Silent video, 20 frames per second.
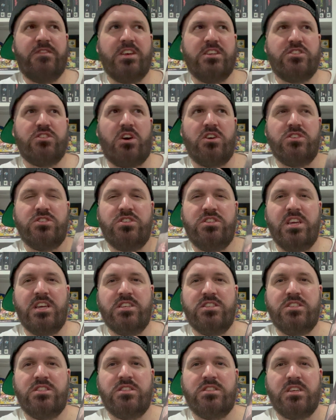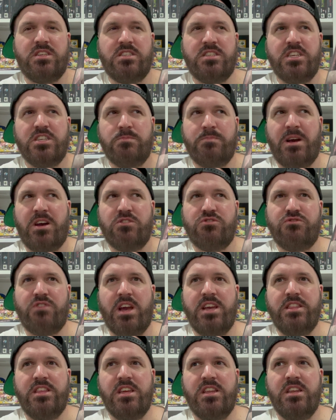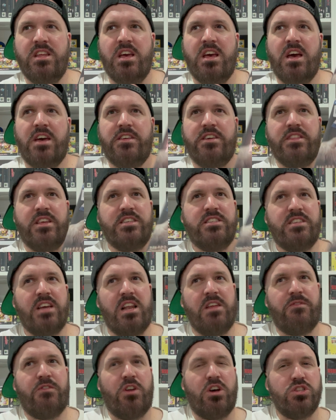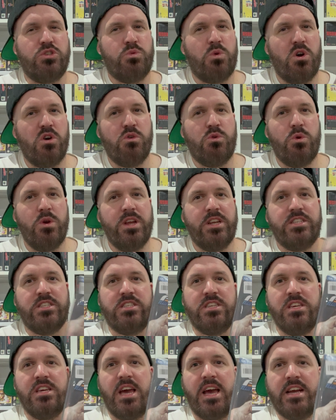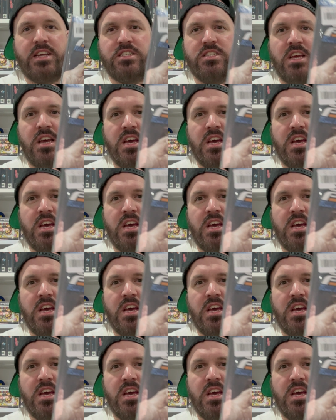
there's like £6 trade-in. I think they sell it for like 12 quid in CX,